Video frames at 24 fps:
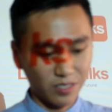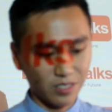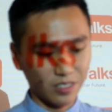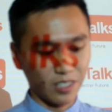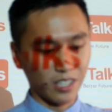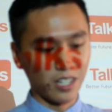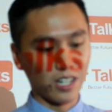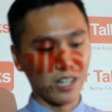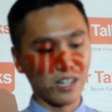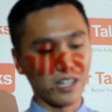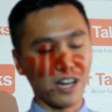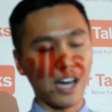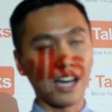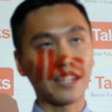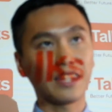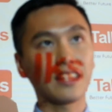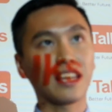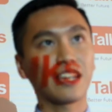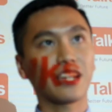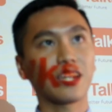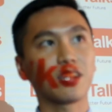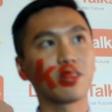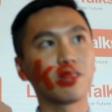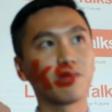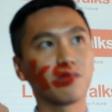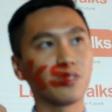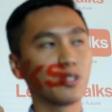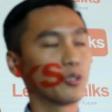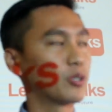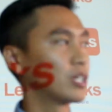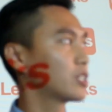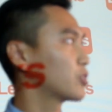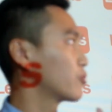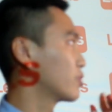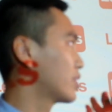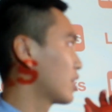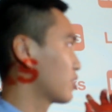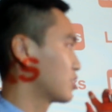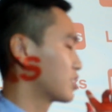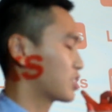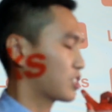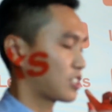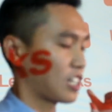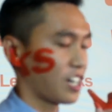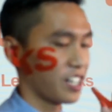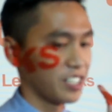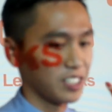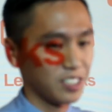I think I can do it without the
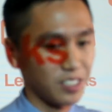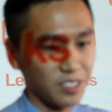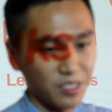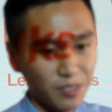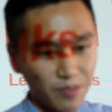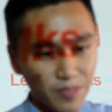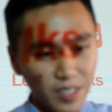slides.